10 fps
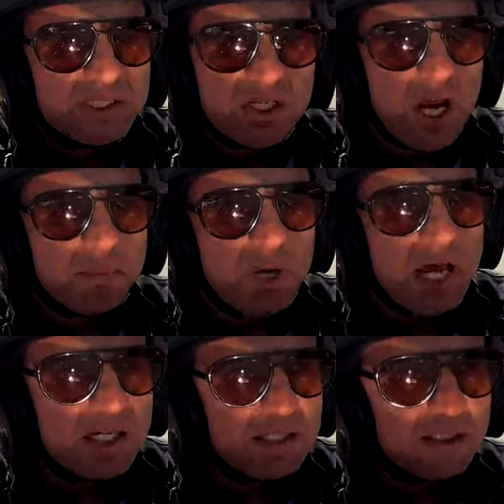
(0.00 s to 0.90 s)
No
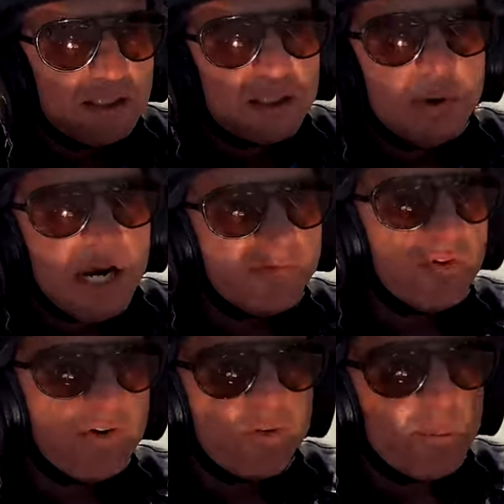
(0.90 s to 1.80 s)
plug. Paid
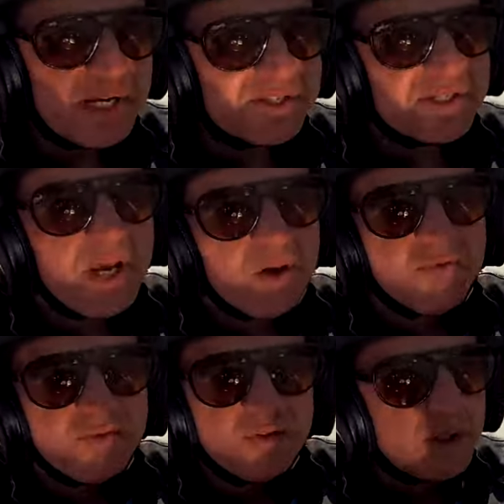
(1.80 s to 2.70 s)
for it for
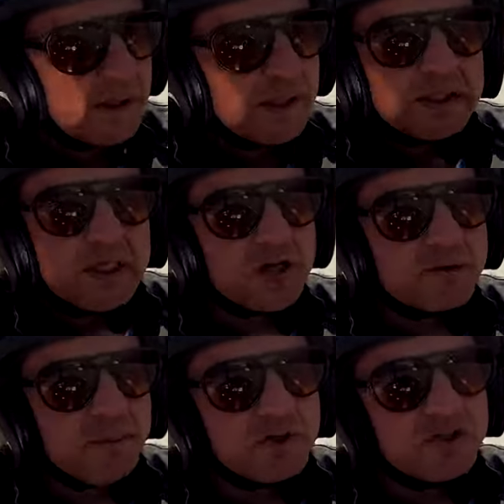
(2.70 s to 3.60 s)
myself. No
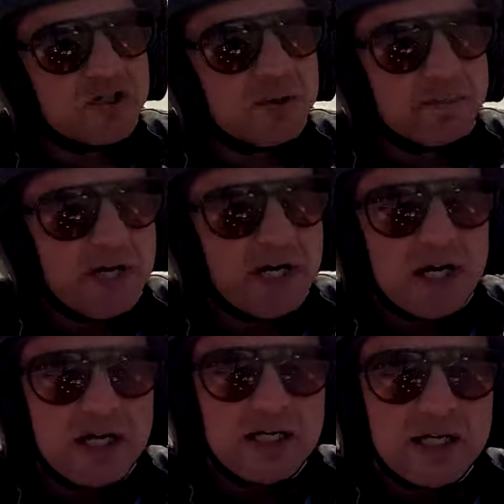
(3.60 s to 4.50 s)
sponsorship there.
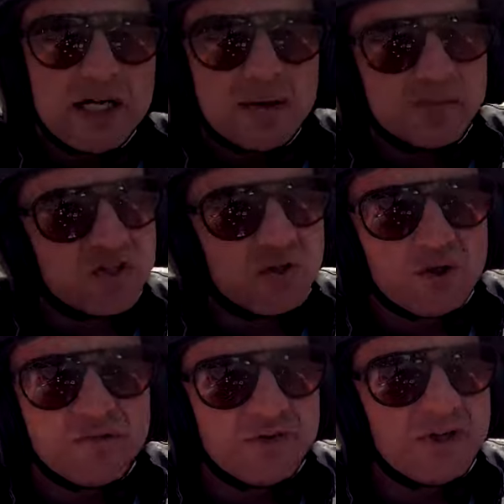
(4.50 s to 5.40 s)
I'm just
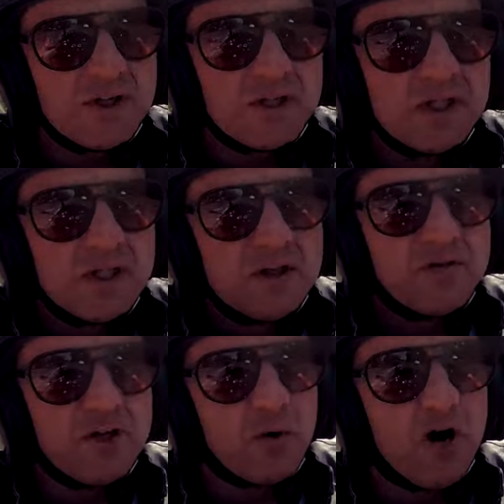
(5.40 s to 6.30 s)
looking for the
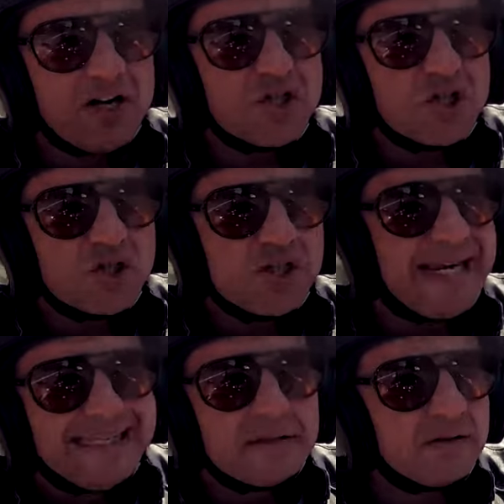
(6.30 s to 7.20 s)
right
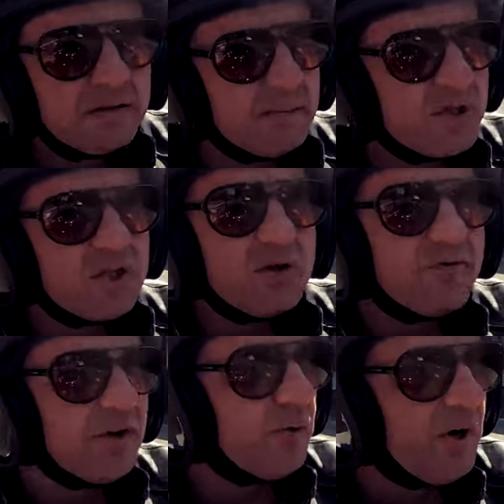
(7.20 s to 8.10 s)
seat. I'm just looking
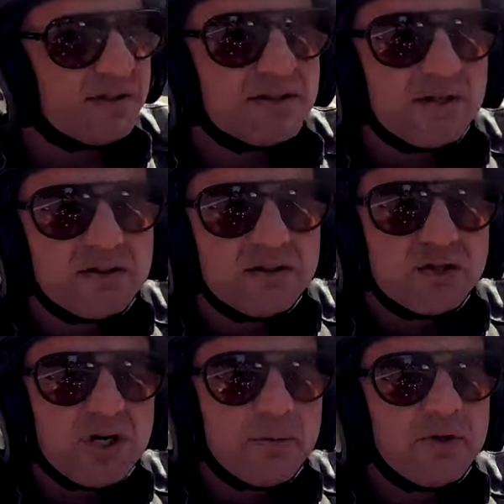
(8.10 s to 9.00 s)
for the right seat to
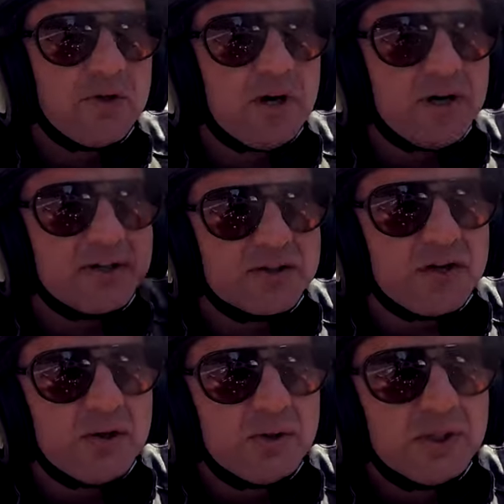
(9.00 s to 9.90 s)
share with you guys.
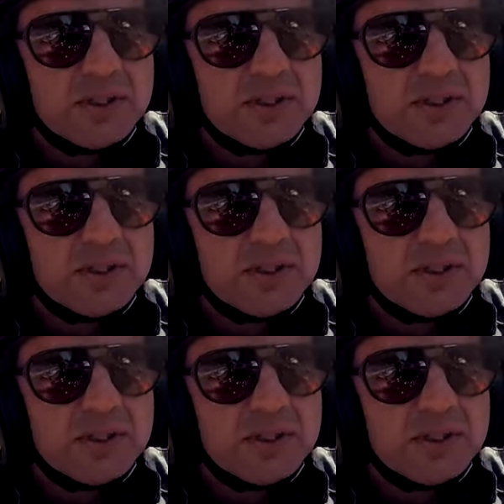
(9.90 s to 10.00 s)
So,